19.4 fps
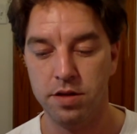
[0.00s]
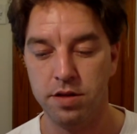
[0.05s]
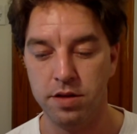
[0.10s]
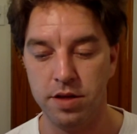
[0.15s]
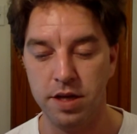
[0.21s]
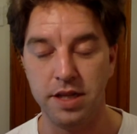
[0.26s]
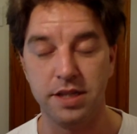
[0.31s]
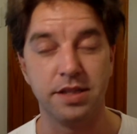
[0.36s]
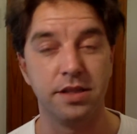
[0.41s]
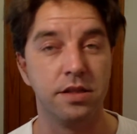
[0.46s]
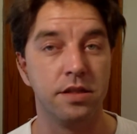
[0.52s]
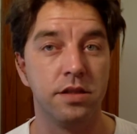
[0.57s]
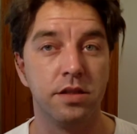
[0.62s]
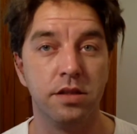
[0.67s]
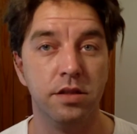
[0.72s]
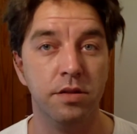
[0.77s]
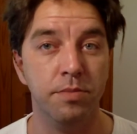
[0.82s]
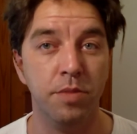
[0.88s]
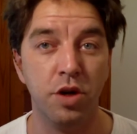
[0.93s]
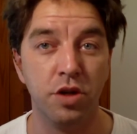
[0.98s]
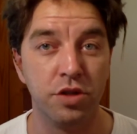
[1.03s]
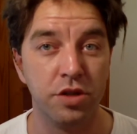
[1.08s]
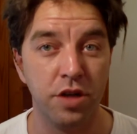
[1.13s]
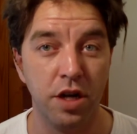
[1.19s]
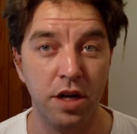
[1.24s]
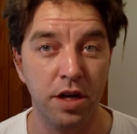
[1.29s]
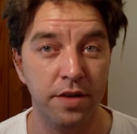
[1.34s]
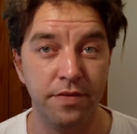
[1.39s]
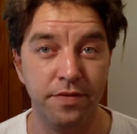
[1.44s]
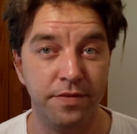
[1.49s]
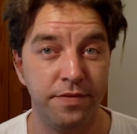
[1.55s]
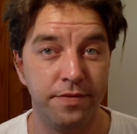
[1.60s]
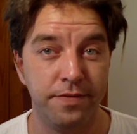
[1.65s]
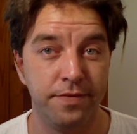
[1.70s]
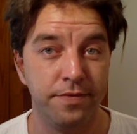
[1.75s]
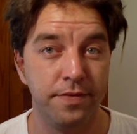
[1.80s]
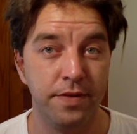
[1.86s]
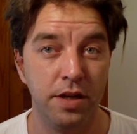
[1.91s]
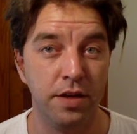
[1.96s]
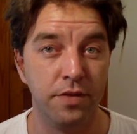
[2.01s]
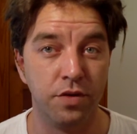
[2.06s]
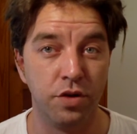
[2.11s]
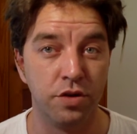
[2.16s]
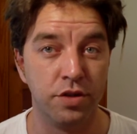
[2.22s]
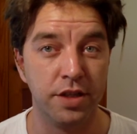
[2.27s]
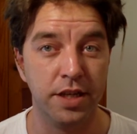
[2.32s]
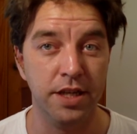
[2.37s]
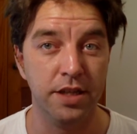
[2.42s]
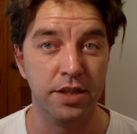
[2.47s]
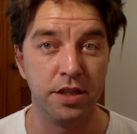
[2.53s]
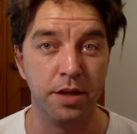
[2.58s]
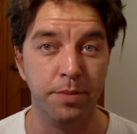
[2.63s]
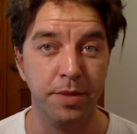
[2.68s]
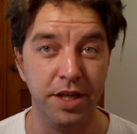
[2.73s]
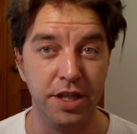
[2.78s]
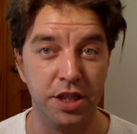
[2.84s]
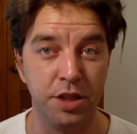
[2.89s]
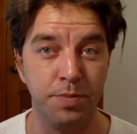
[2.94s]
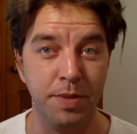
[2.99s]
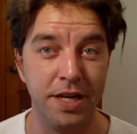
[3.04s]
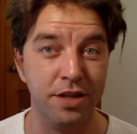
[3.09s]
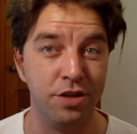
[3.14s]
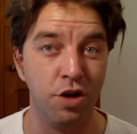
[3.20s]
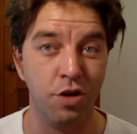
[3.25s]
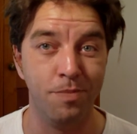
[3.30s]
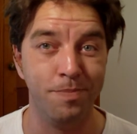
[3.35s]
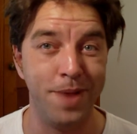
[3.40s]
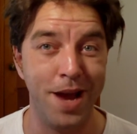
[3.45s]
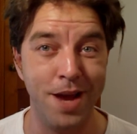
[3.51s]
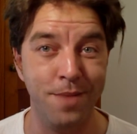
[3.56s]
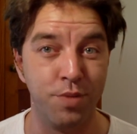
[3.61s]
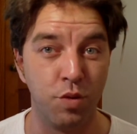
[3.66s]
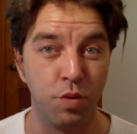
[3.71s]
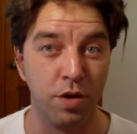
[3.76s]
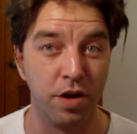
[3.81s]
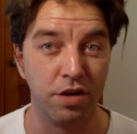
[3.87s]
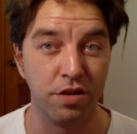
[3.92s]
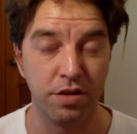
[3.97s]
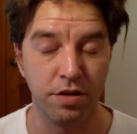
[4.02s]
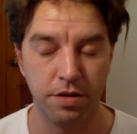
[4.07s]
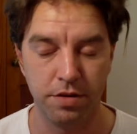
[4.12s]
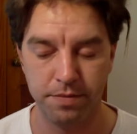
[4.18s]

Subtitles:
That's the most I've ever seen somebody spend on paperwork.